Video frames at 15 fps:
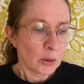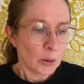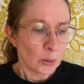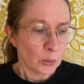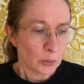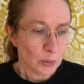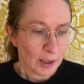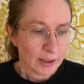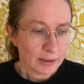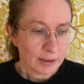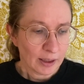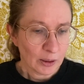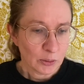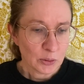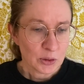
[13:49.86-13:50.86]
right
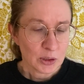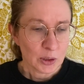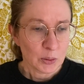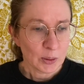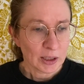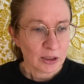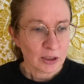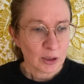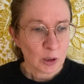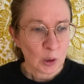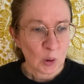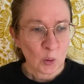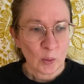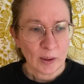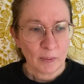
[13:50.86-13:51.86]
now. So we're gonna go
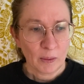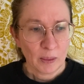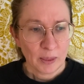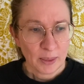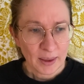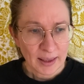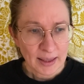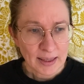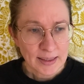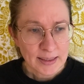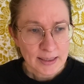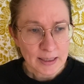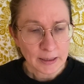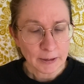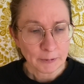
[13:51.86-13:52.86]
with
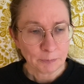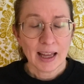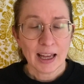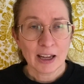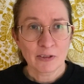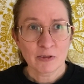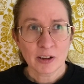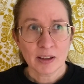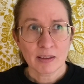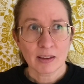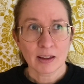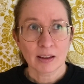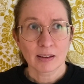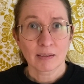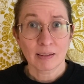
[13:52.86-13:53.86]
these.
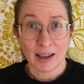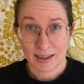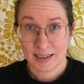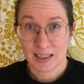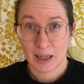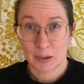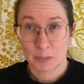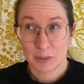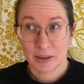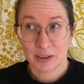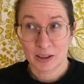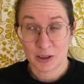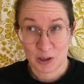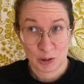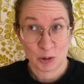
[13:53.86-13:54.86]
Everything except
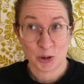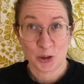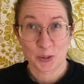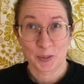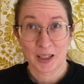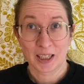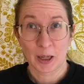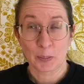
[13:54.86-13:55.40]
the social media